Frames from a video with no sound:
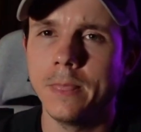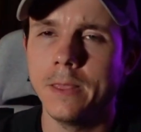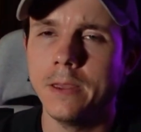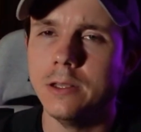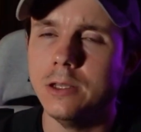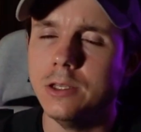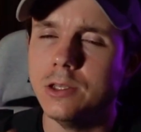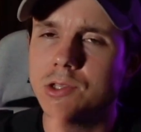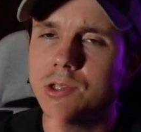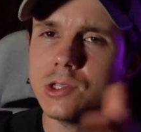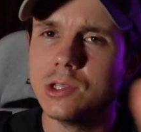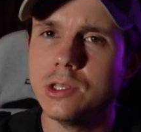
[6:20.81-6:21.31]
Do
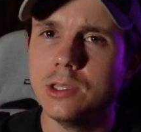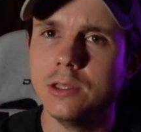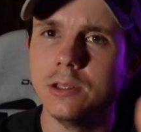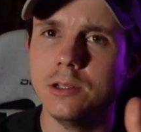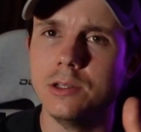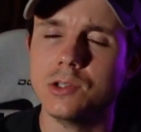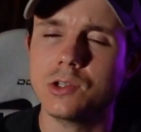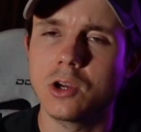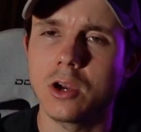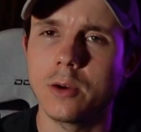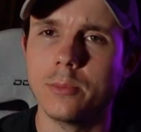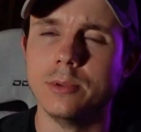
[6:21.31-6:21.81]
you see the
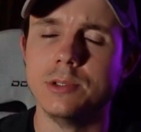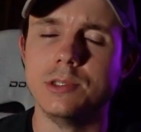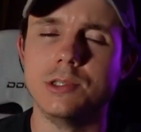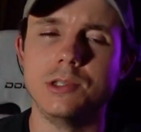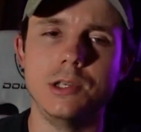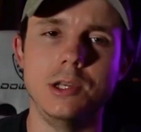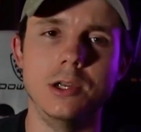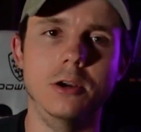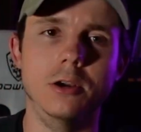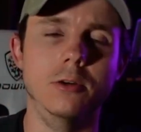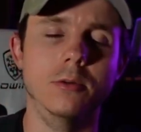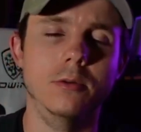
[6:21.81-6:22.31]
discrepancy
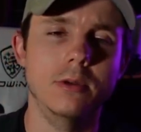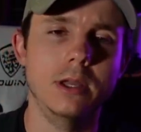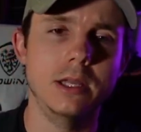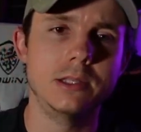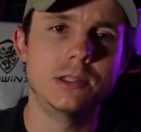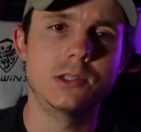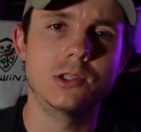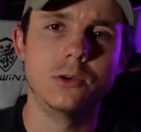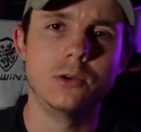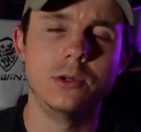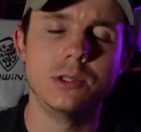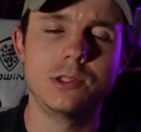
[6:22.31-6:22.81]
here? And
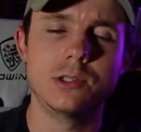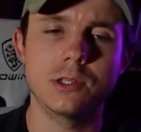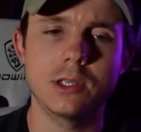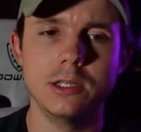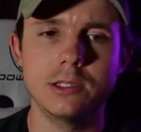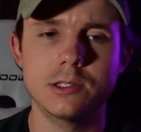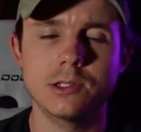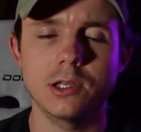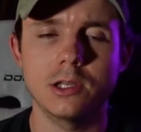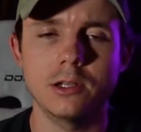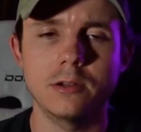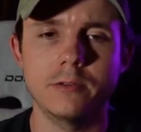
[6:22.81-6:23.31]
so it's
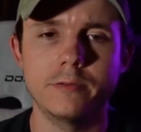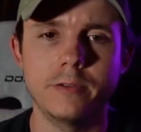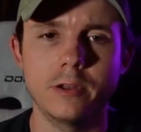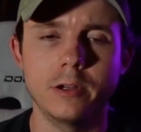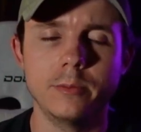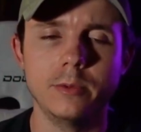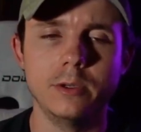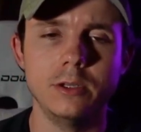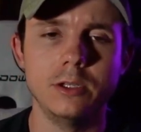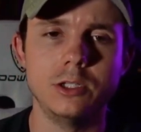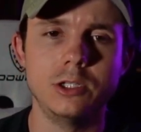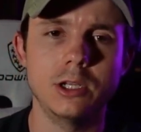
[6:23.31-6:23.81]
it's going to
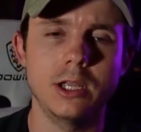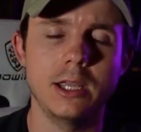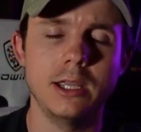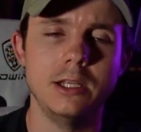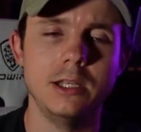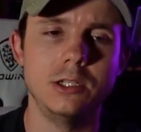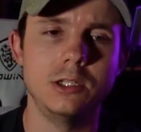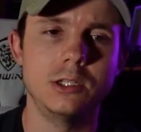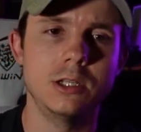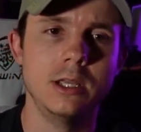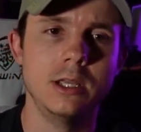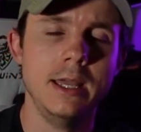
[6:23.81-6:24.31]
fundamentally
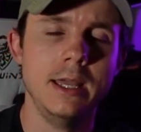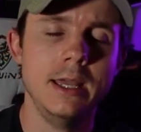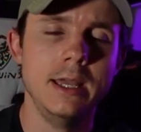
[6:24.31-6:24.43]
change